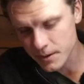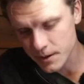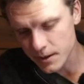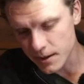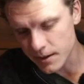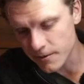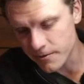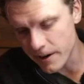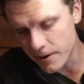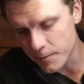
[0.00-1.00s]

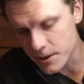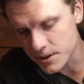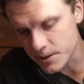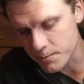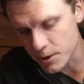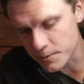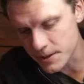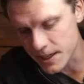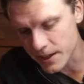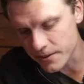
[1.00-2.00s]
very much on the purple
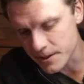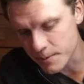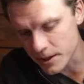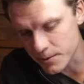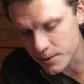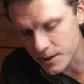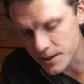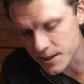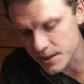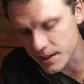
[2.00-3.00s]
side of the spectrum, which
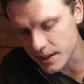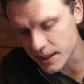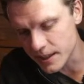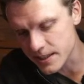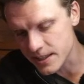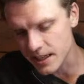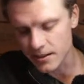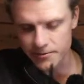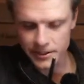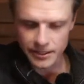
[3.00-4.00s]
is in
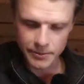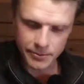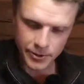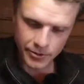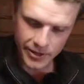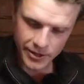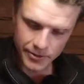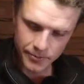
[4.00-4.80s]
itself a little bit more rare.